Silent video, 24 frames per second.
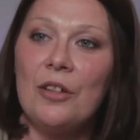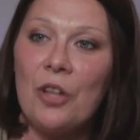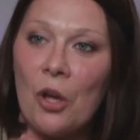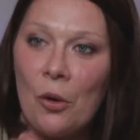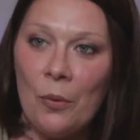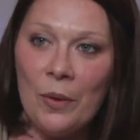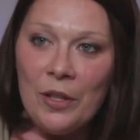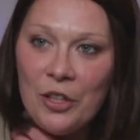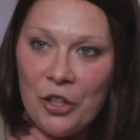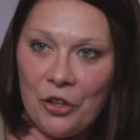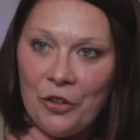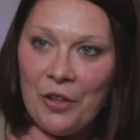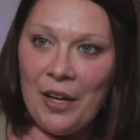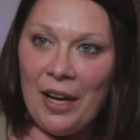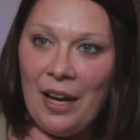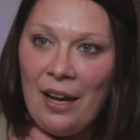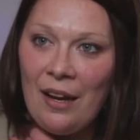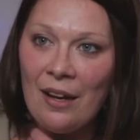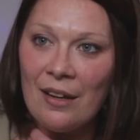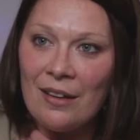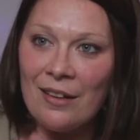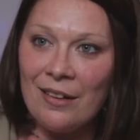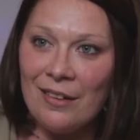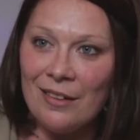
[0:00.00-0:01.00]
go in your
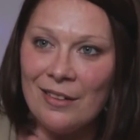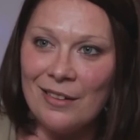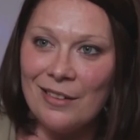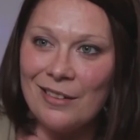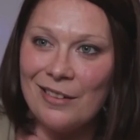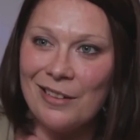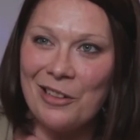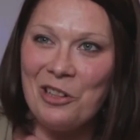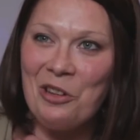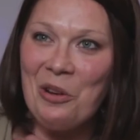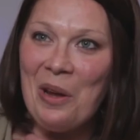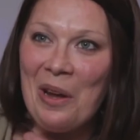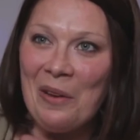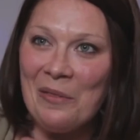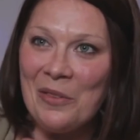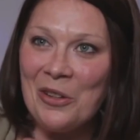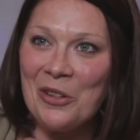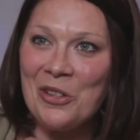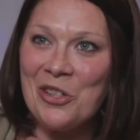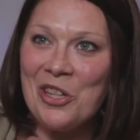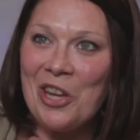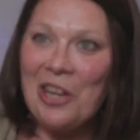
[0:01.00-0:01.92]
neck. You have your